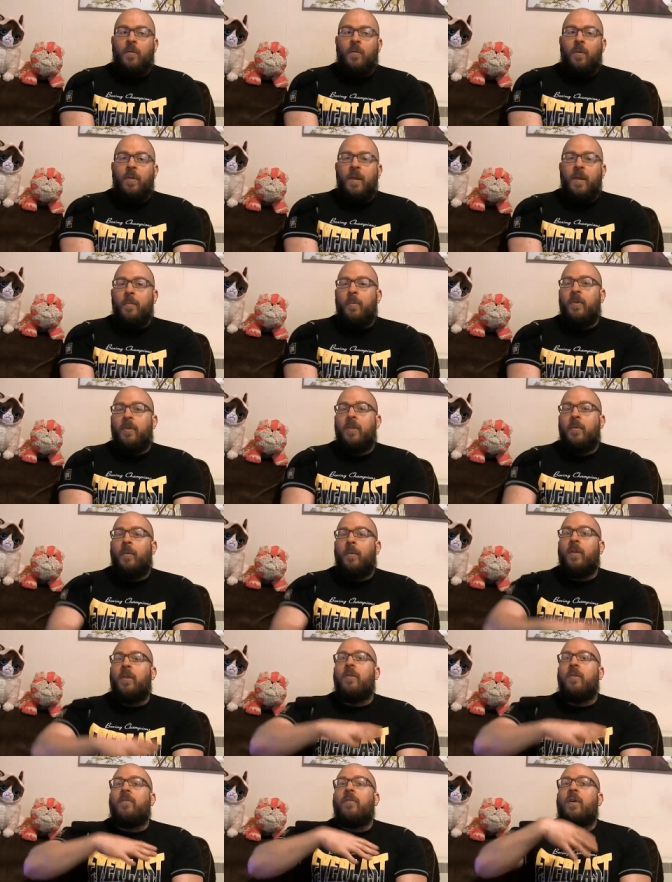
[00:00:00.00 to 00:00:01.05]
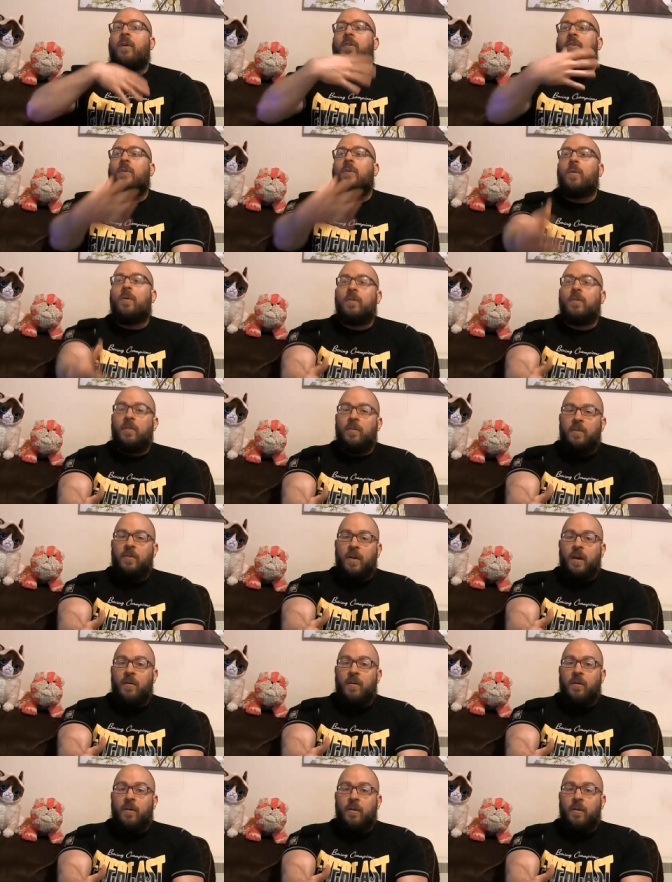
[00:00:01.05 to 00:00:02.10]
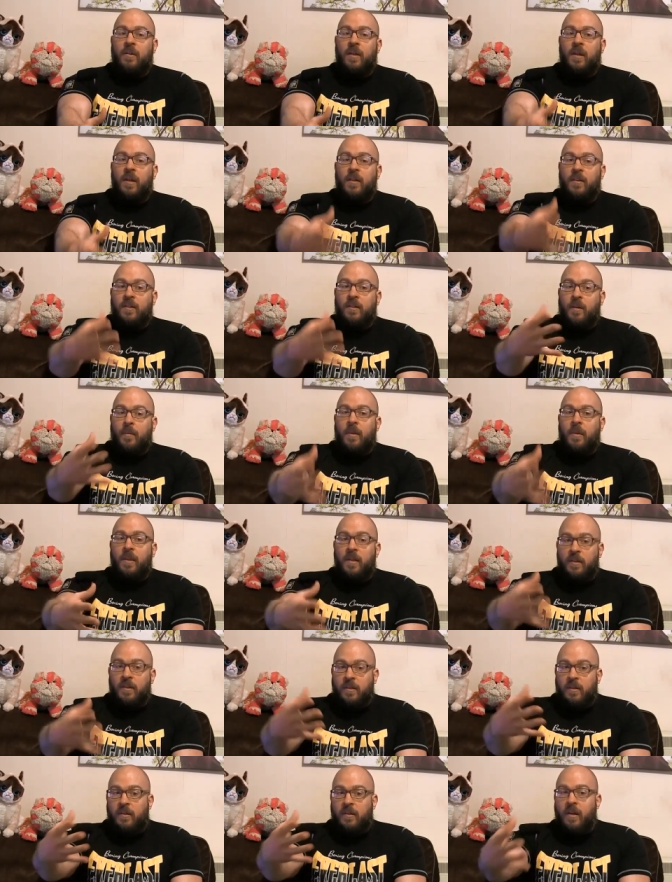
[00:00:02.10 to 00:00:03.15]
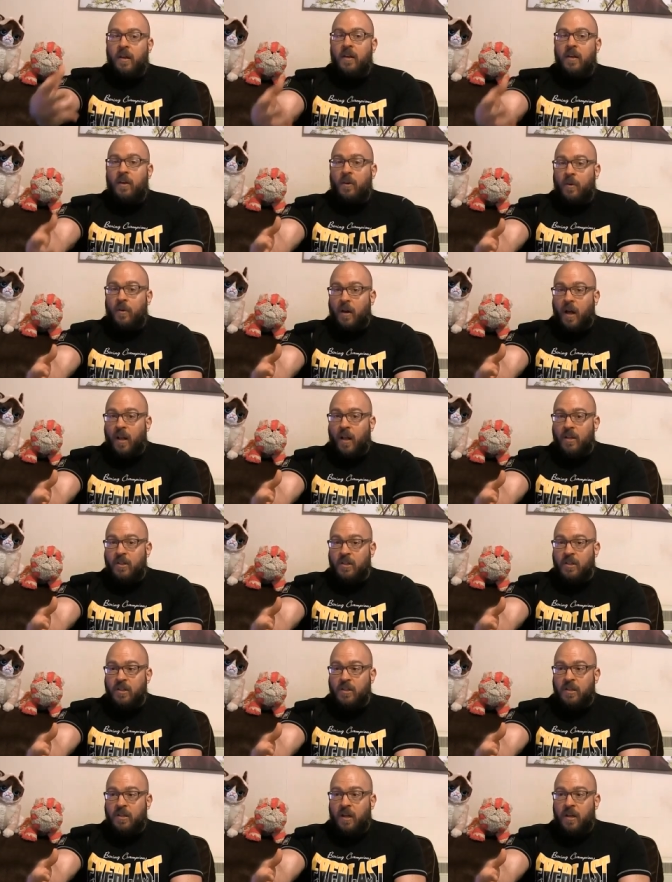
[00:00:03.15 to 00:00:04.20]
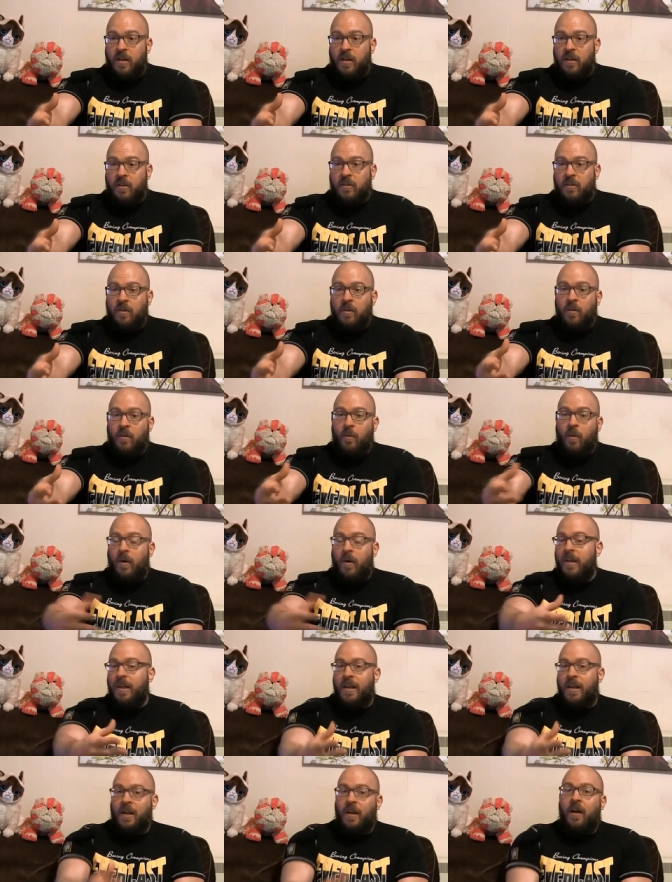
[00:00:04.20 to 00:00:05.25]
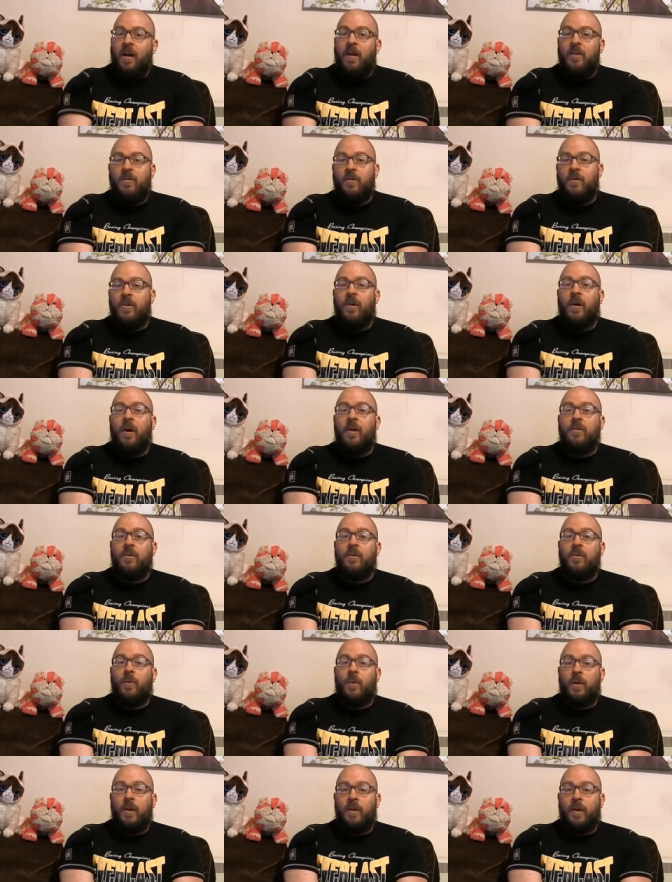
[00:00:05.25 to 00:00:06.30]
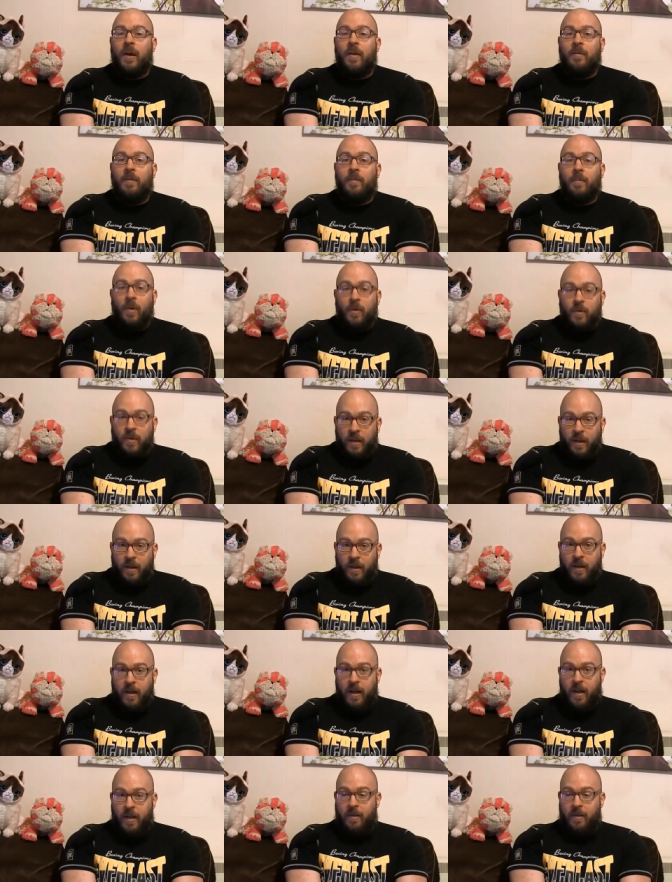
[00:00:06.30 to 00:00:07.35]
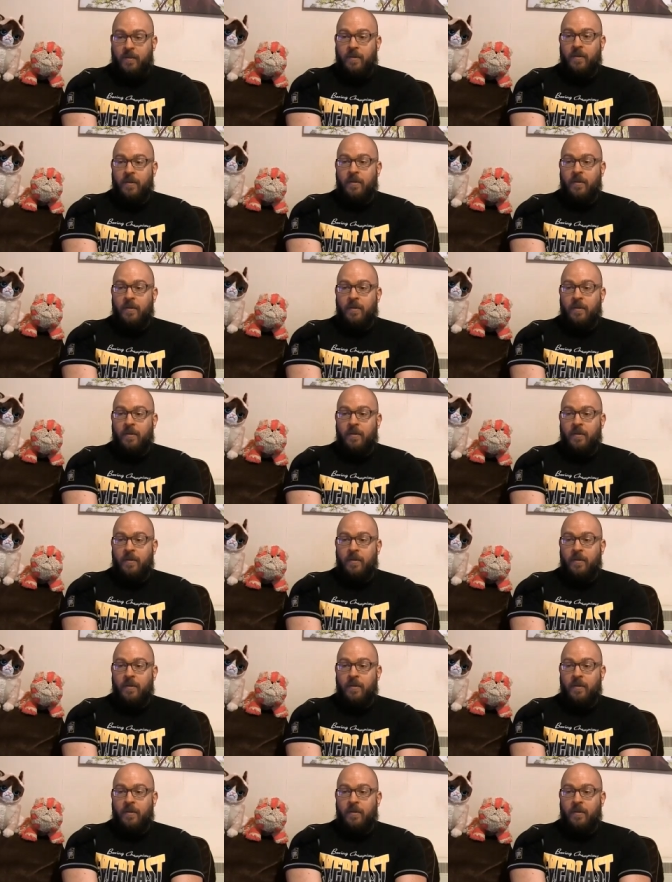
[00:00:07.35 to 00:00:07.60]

when they put them on their first course of steroids in some of these endocrinology studies while eating 100 or 120 grams of protein a day.